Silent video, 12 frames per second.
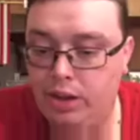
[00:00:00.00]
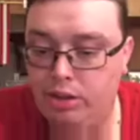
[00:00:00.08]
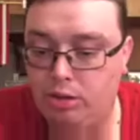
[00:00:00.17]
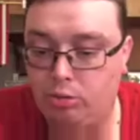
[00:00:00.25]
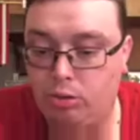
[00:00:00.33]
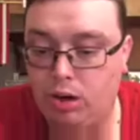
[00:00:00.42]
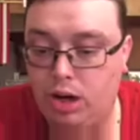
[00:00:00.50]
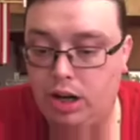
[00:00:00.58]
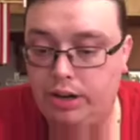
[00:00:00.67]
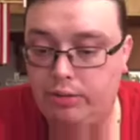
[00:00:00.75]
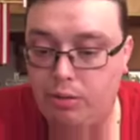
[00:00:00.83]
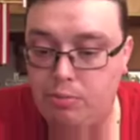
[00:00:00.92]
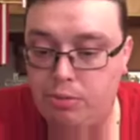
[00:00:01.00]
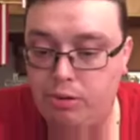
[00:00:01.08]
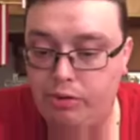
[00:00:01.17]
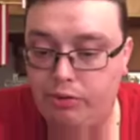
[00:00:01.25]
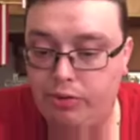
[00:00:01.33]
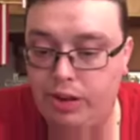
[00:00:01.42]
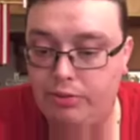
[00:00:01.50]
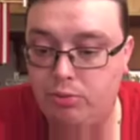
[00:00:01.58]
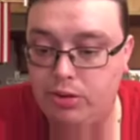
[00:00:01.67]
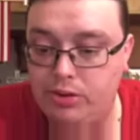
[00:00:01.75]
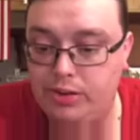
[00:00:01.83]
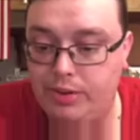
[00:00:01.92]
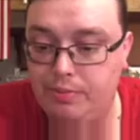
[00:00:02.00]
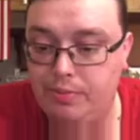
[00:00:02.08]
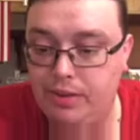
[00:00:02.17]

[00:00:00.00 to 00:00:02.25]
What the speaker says: The rod and reproof give wisdom,